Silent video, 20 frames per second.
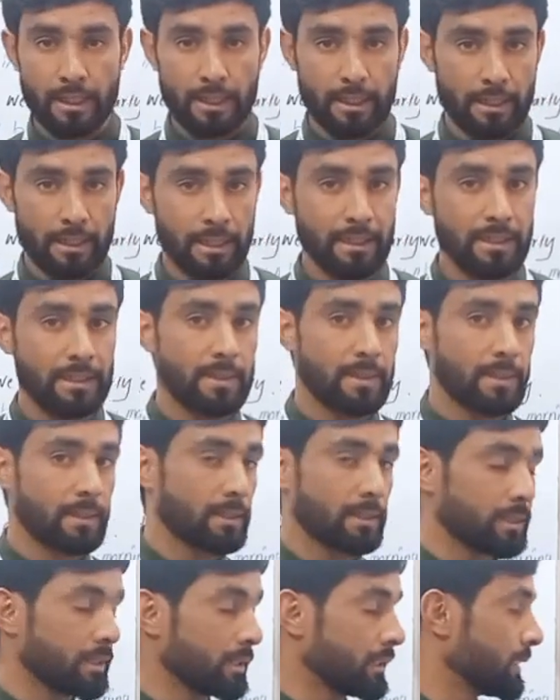
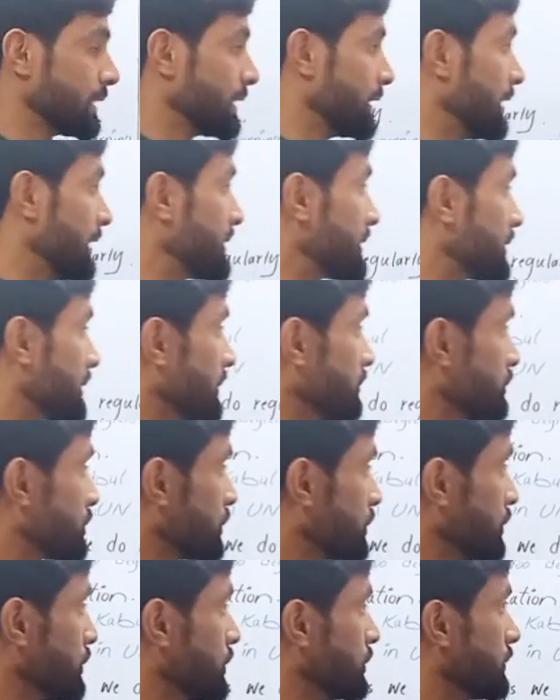Let's come
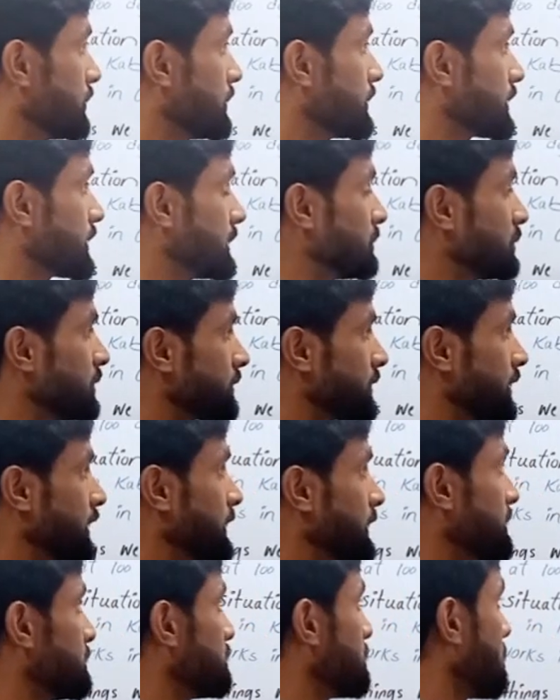to some of
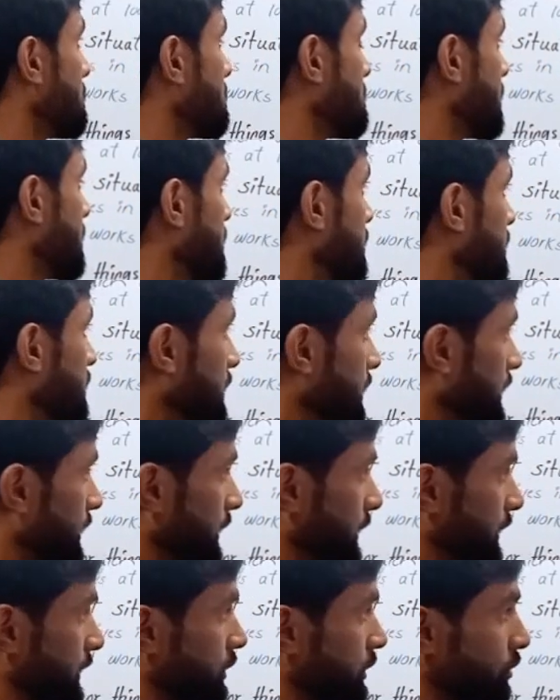the
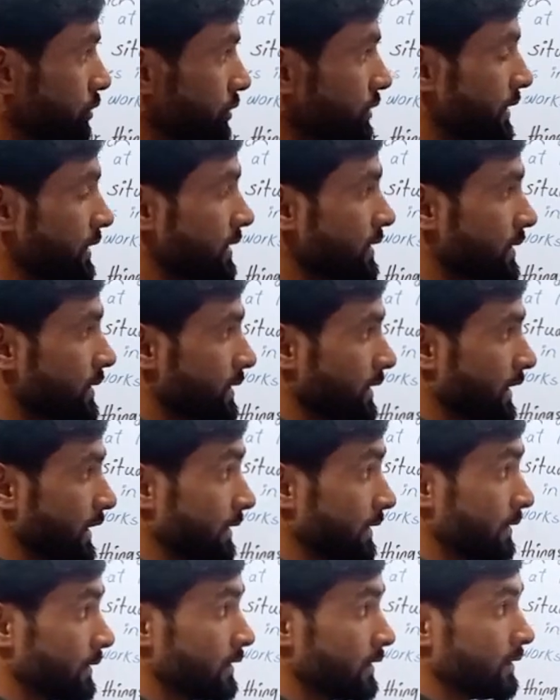usages
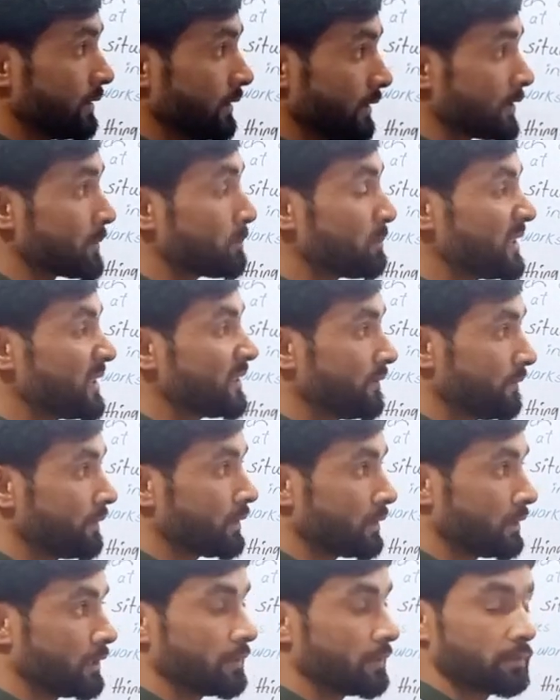and the
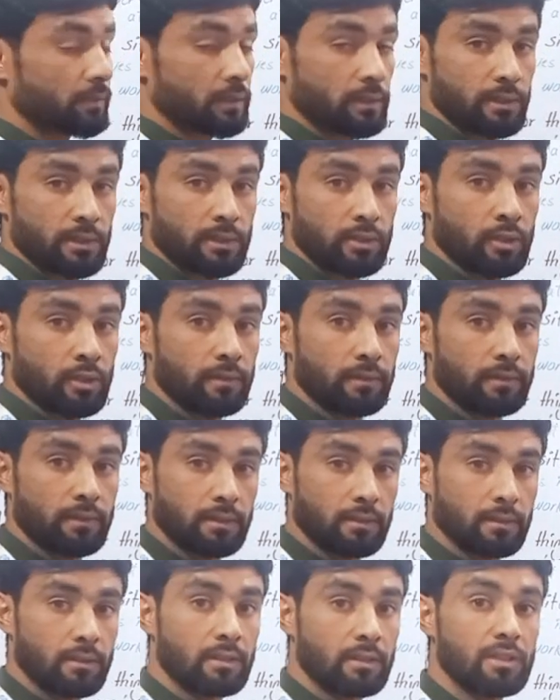specific differences of
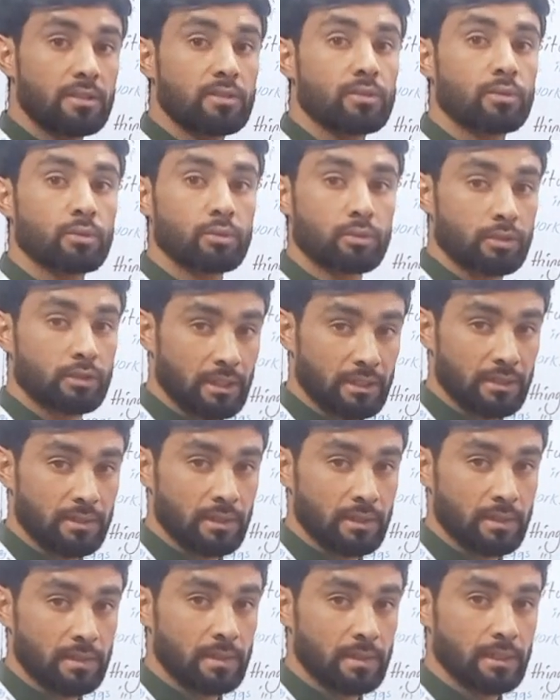these two
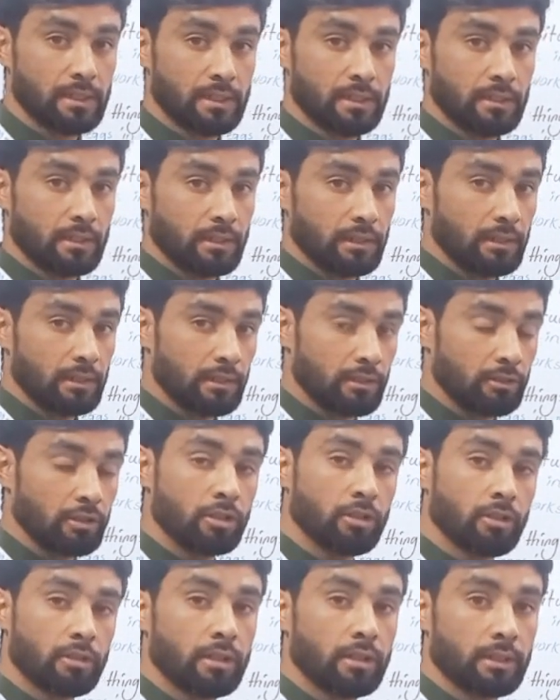tenses
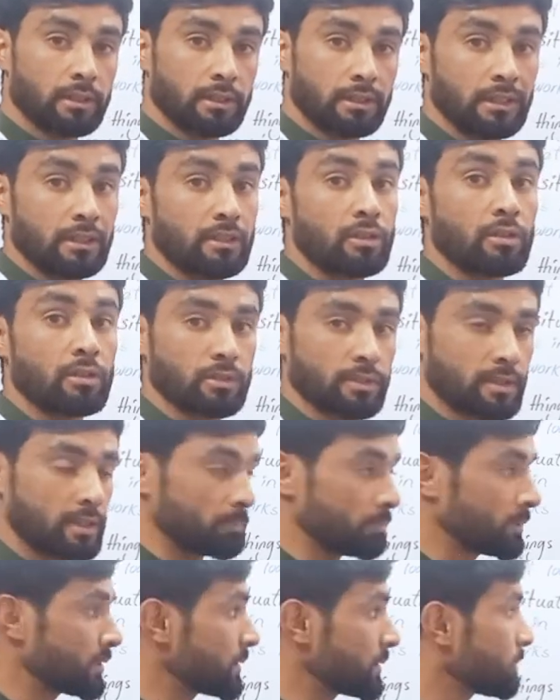regarding their
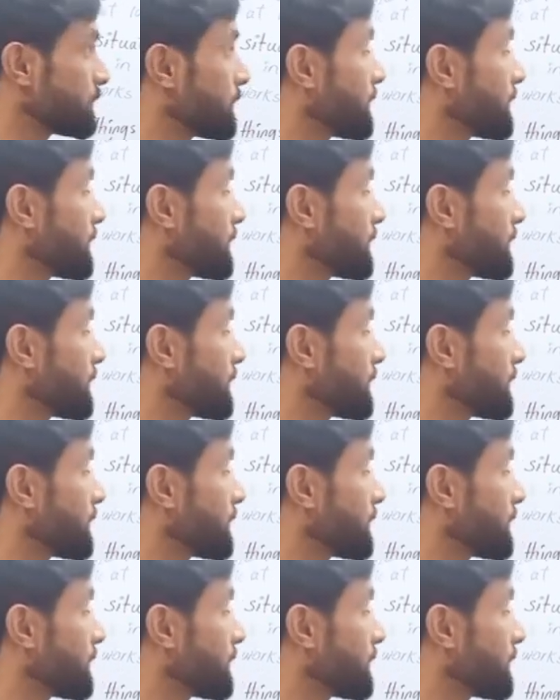concepts.